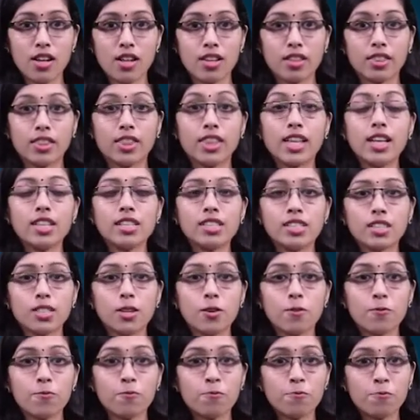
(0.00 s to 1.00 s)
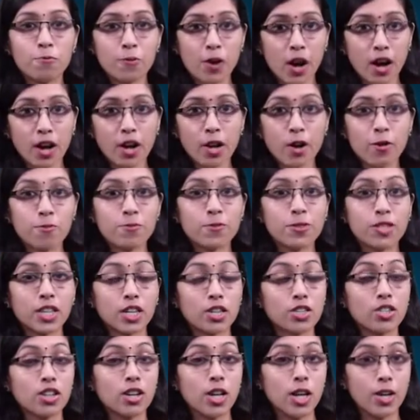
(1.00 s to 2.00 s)
This flood of
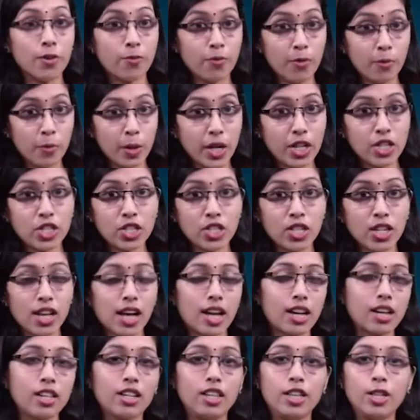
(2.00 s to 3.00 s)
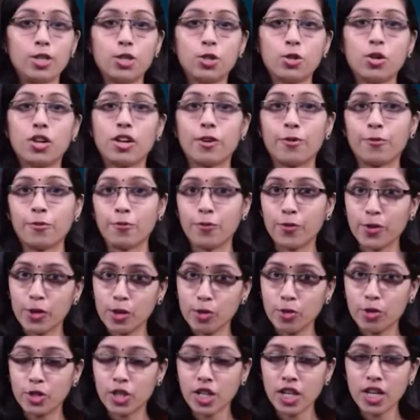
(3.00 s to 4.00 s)
sexual information can lead to
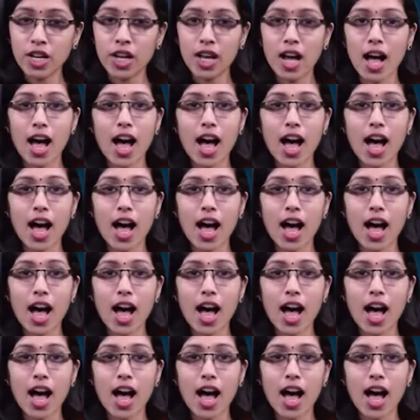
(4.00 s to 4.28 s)
confusion